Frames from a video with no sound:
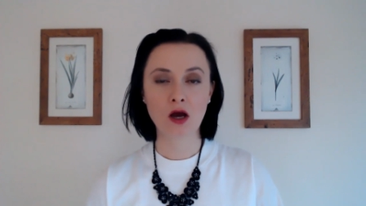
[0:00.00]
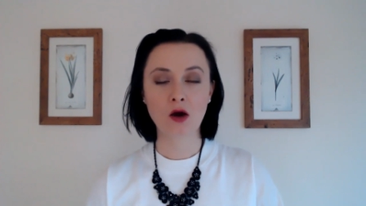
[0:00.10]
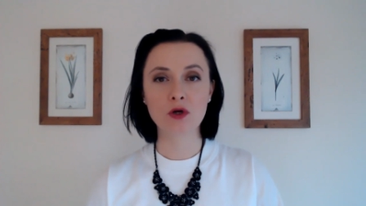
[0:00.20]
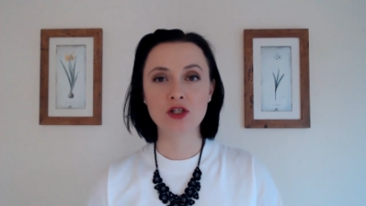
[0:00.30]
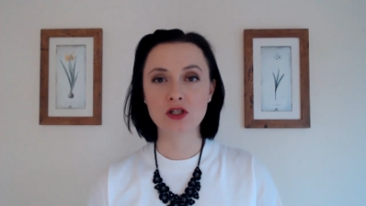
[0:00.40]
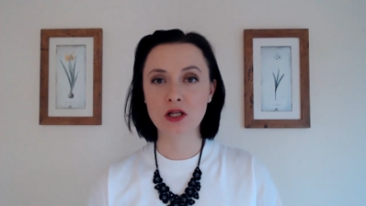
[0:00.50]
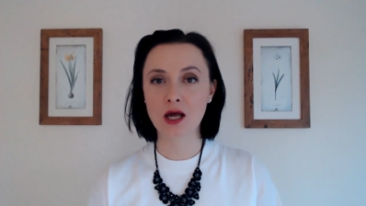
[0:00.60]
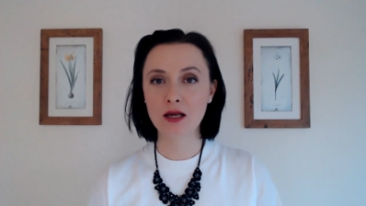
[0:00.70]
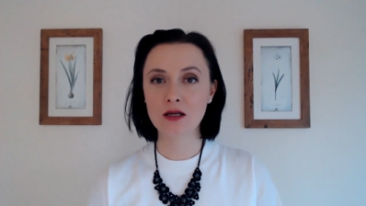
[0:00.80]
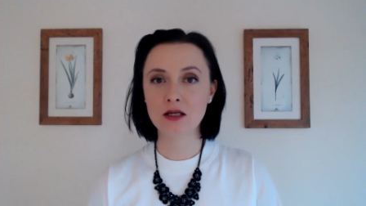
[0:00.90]
which is
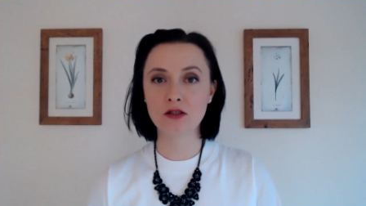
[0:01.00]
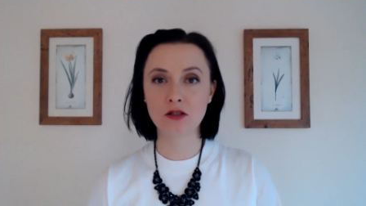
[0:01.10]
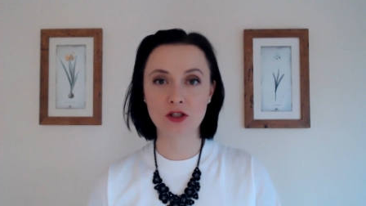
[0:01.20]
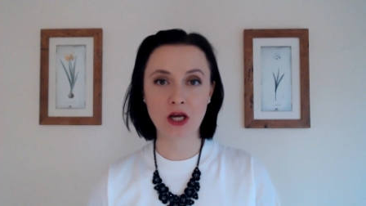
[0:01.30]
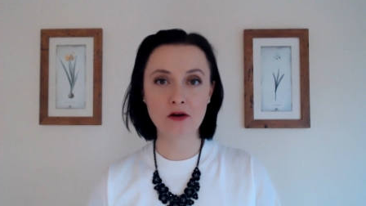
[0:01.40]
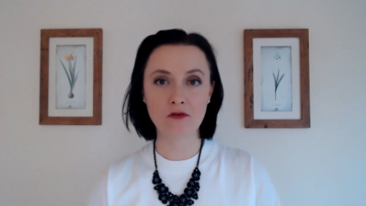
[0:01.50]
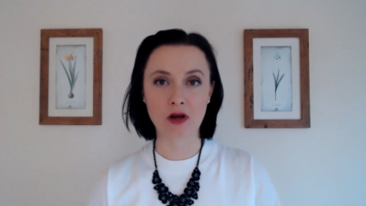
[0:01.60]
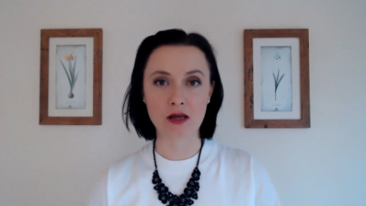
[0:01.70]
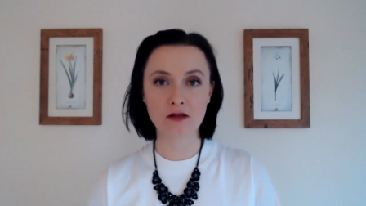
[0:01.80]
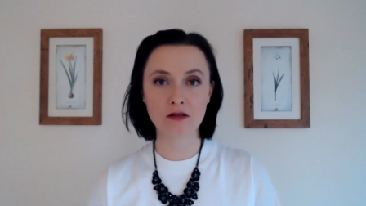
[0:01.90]
likely to
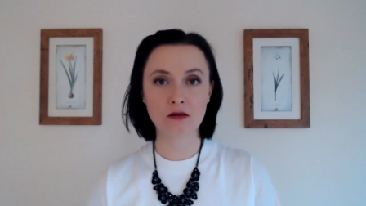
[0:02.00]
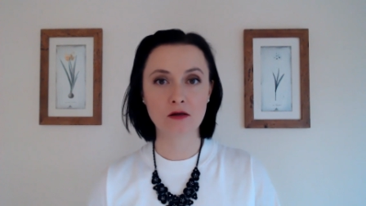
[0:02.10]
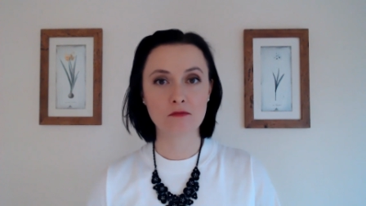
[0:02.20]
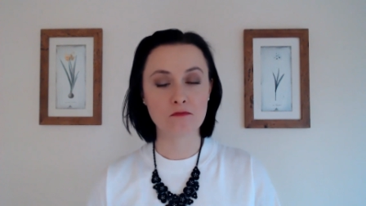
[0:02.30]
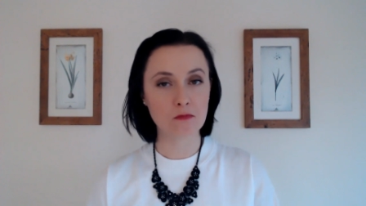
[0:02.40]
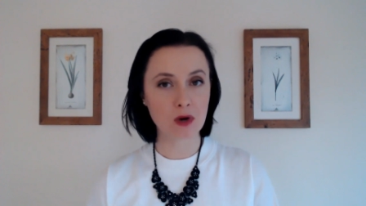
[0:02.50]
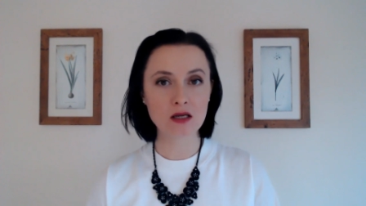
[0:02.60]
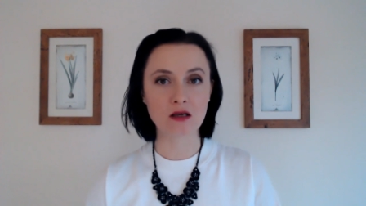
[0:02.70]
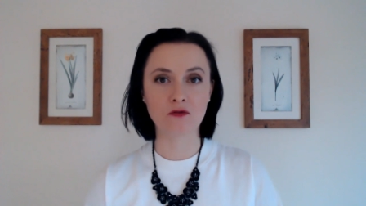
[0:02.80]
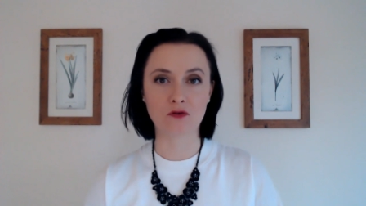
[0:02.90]
generate
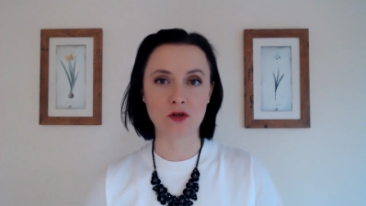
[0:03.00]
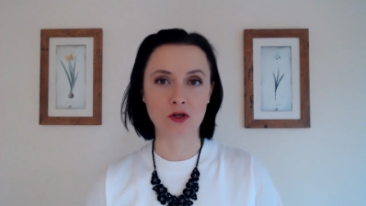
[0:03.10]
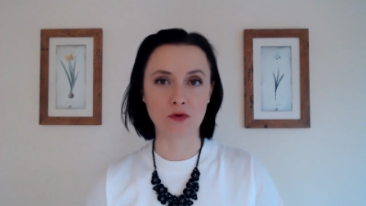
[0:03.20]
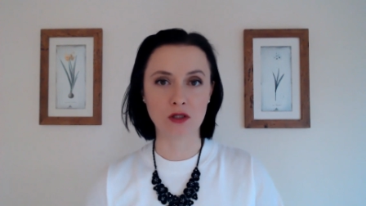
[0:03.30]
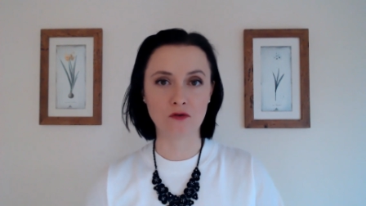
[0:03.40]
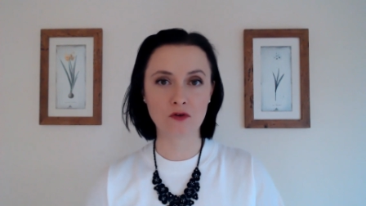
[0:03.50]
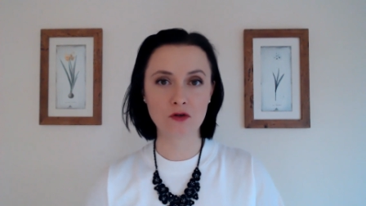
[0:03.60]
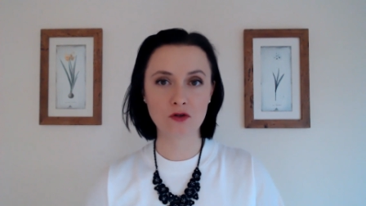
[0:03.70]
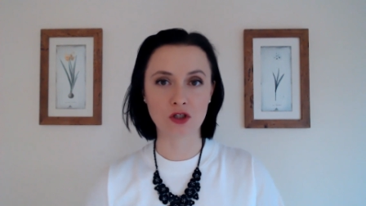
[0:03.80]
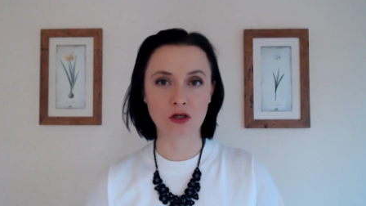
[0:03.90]
money for you in the
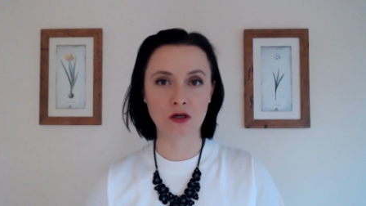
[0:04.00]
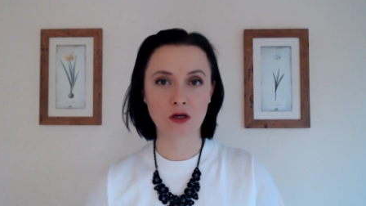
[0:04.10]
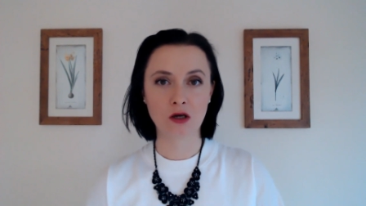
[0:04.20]
future